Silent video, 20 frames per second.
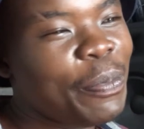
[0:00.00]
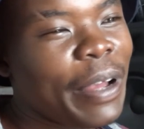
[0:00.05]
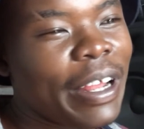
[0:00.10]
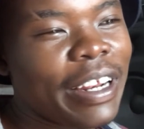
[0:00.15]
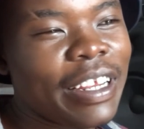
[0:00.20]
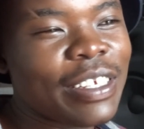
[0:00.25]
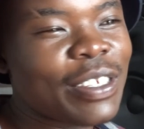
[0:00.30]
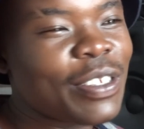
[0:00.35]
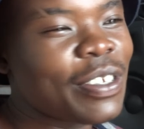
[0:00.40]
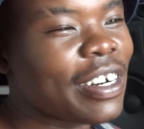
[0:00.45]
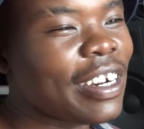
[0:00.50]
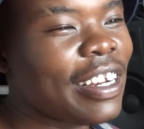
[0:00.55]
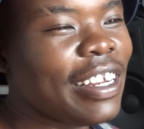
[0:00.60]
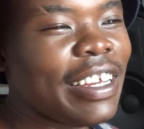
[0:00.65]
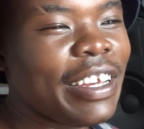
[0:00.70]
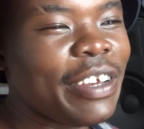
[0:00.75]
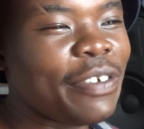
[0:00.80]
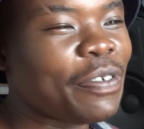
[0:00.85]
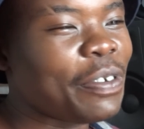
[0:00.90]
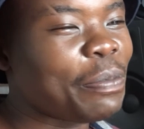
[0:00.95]
man needs to
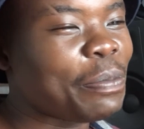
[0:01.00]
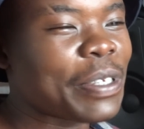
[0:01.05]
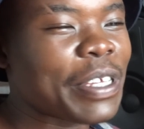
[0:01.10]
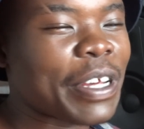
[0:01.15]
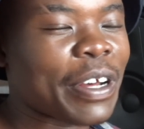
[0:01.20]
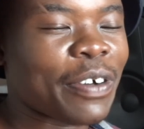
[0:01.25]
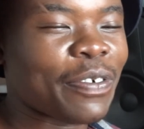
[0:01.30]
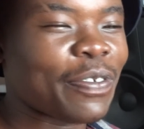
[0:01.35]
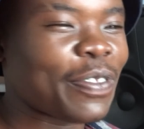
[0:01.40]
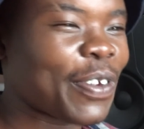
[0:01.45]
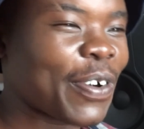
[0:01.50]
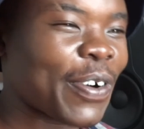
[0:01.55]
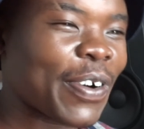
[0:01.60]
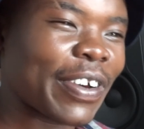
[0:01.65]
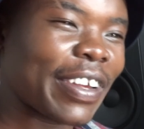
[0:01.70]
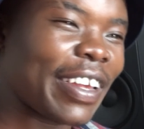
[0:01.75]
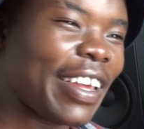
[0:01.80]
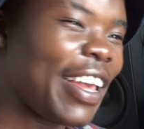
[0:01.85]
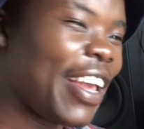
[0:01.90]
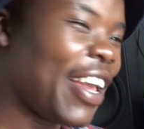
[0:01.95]
relieve himself, dog.
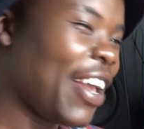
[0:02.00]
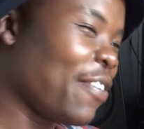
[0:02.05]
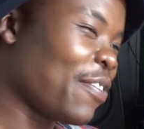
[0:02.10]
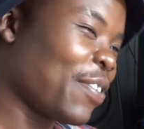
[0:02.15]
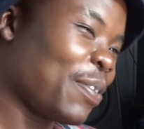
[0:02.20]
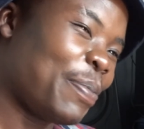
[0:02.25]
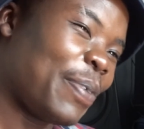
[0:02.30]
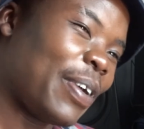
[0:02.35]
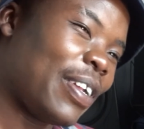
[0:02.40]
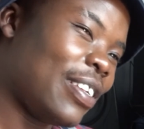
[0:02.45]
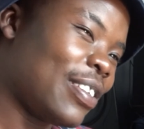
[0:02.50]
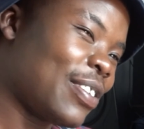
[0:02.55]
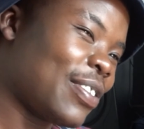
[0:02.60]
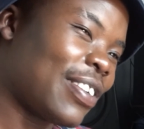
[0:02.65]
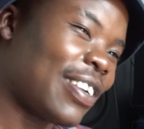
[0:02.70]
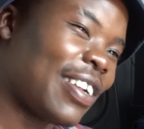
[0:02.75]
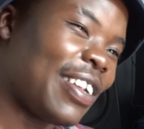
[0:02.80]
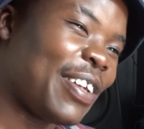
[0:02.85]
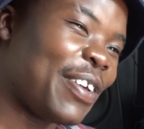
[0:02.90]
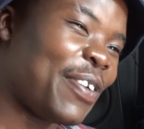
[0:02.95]
Every man needs
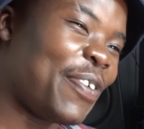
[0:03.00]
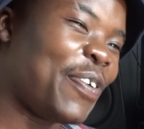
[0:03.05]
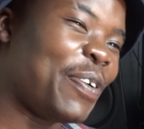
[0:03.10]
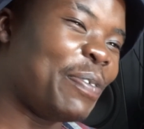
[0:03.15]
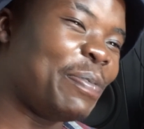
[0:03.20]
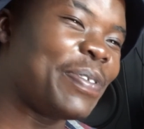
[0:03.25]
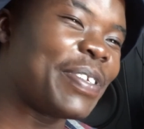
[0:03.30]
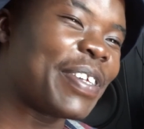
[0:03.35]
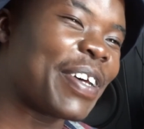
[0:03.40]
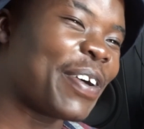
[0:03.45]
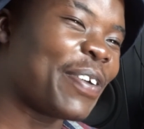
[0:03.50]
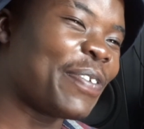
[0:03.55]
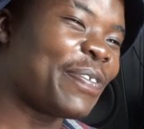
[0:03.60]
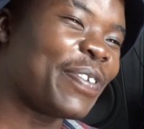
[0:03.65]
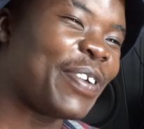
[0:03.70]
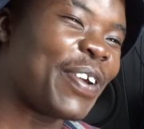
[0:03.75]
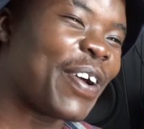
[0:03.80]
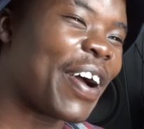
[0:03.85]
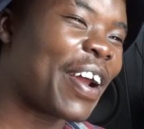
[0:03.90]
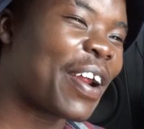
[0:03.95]
to relieve himself.
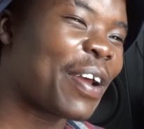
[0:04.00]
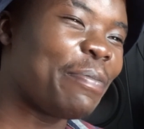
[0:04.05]
You know what